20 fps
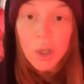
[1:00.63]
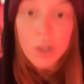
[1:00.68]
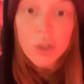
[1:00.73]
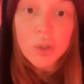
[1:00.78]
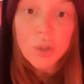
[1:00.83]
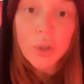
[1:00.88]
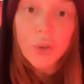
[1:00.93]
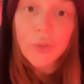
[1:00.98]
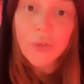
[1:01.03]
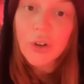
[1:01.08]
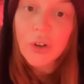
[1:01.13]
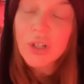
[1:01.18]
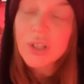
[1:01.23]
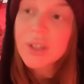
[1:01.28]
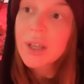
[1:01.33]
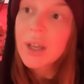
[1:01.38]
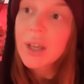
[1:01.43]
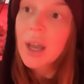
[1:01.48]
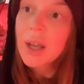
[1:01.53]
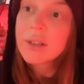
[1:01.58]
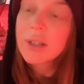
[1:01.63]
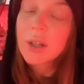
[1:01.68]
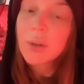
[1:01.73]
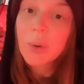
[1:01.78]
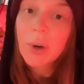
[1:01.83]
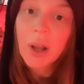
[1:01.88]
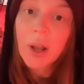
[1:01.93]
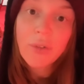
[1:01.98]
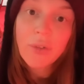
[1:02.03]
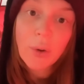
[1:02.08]
So the first thing I did
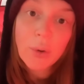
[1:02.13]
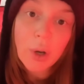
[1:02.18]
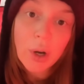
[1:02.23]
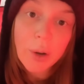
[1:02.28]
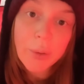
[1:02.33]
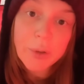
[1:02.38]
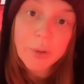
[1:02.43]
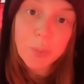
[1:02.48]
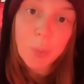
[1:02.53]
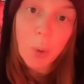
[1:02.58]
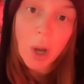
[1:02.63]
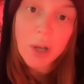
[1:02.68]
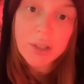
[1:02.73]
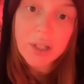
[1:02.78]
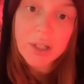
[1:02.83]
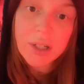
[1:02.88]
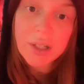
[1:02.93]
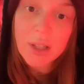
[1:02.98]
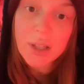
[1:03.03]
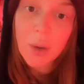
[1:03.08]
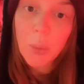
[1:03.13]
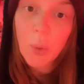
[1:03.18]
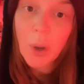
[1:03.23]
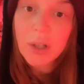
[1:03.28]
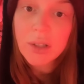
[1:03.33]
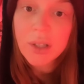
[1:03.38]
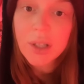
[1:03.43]
when I found out I was pregnant is I went